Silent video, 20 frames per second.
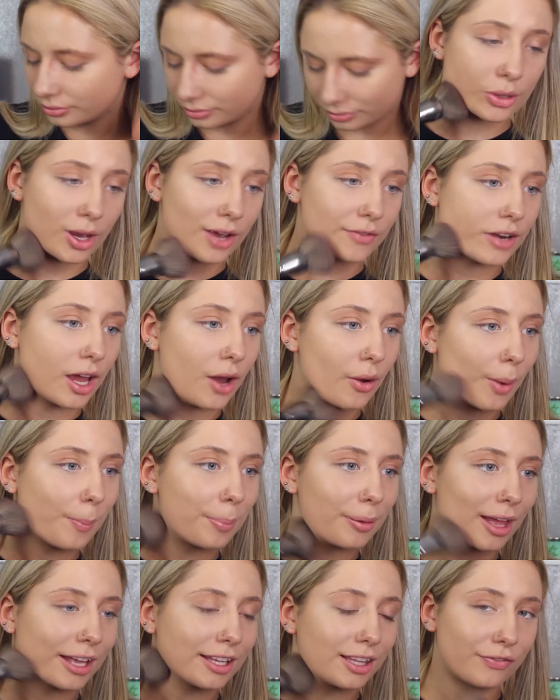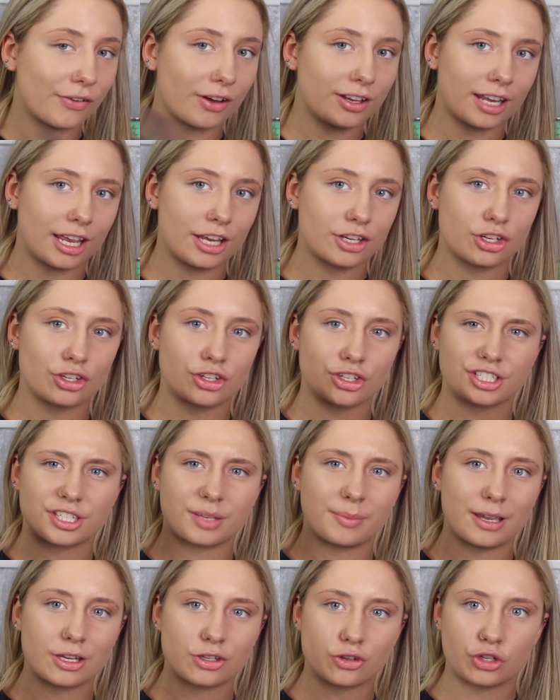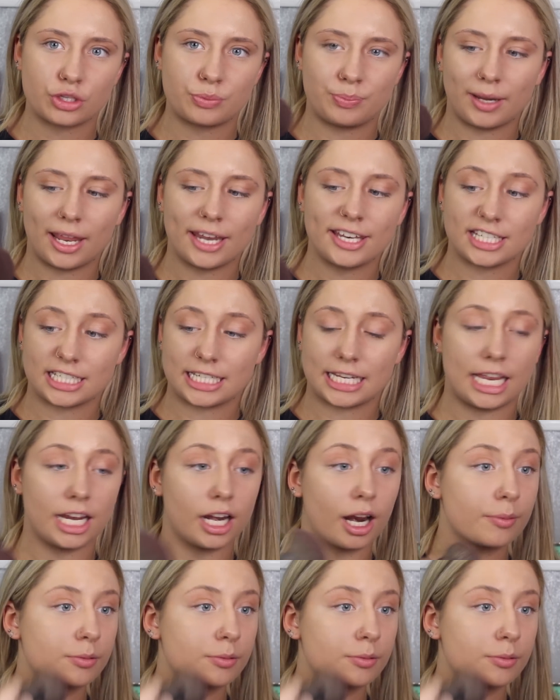So I've now applied the foundation just to make sure it's blended in.